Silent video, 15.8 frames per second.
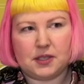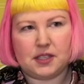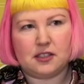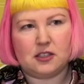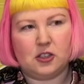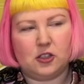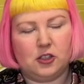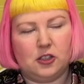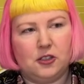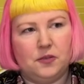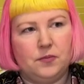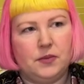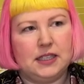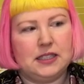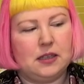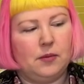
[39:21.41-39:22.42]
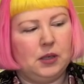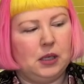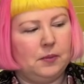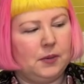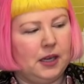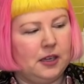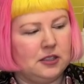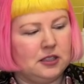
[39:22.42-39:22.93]
So there's something
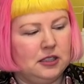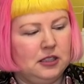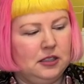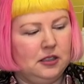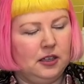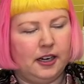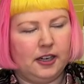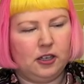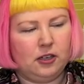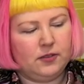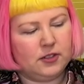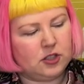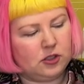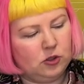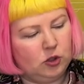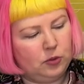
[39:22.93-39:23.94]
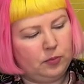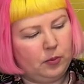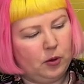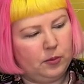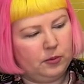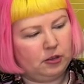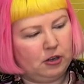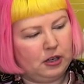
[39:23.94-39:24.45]
about I don't know if it's on all
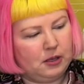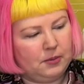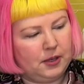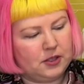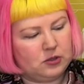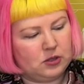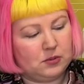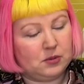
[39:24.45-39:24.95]
pomegranate puzzles,